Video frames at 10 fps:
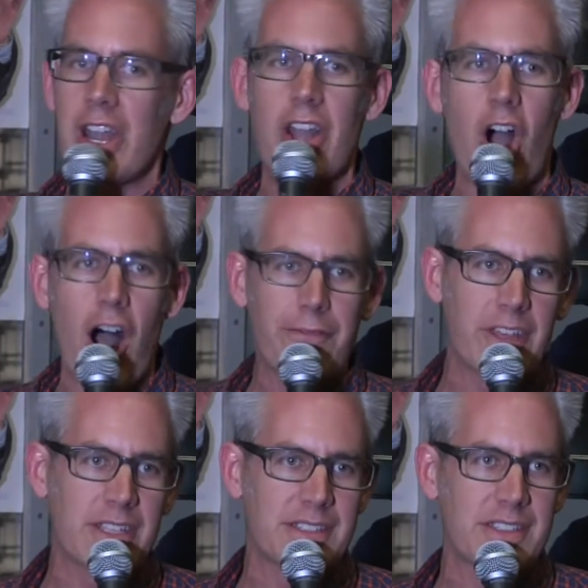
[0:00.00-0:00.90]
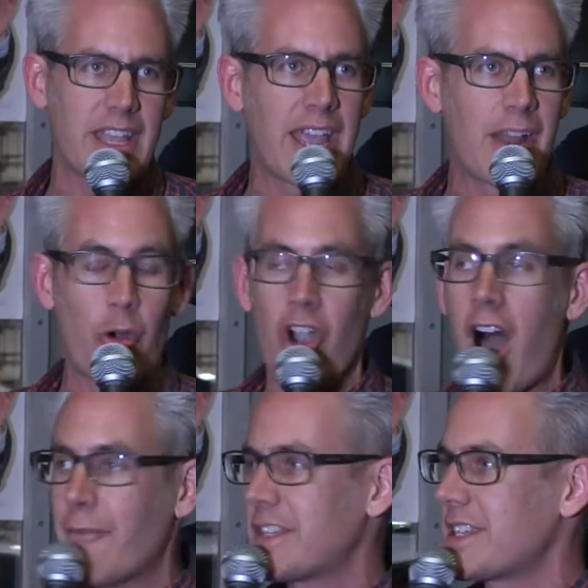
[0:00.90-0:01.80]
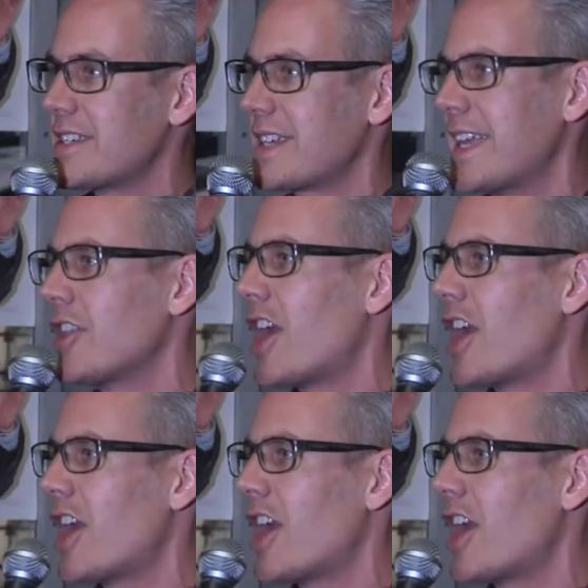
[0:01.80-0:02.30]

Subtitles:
an office in, or offices in